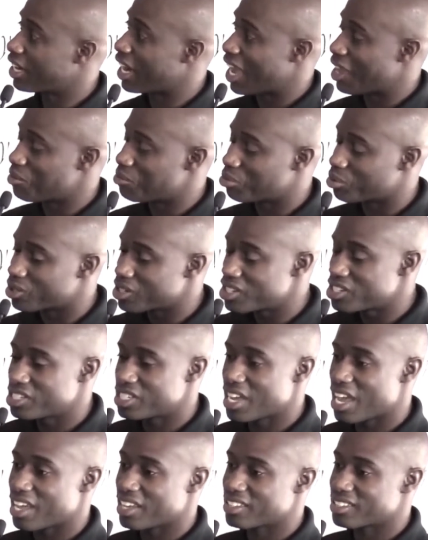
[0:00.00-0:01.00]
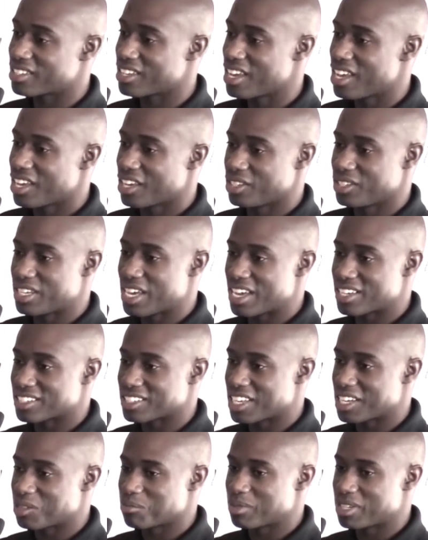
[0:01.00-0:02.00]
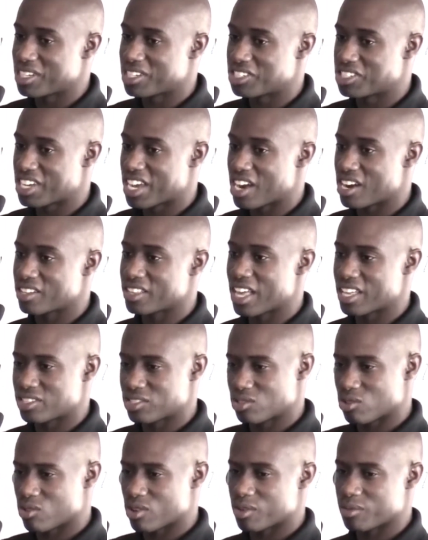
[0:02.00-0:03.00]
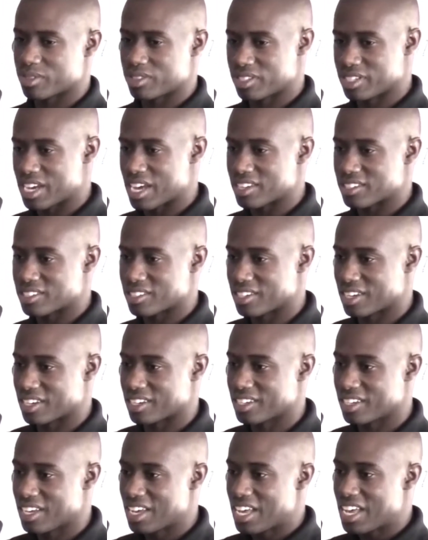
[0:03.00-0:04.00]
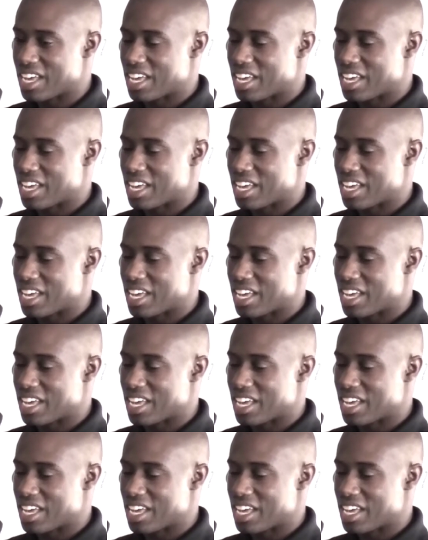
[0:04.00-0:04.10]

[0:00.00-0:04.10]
And I appreciate you guys letting me share that story with you guys today.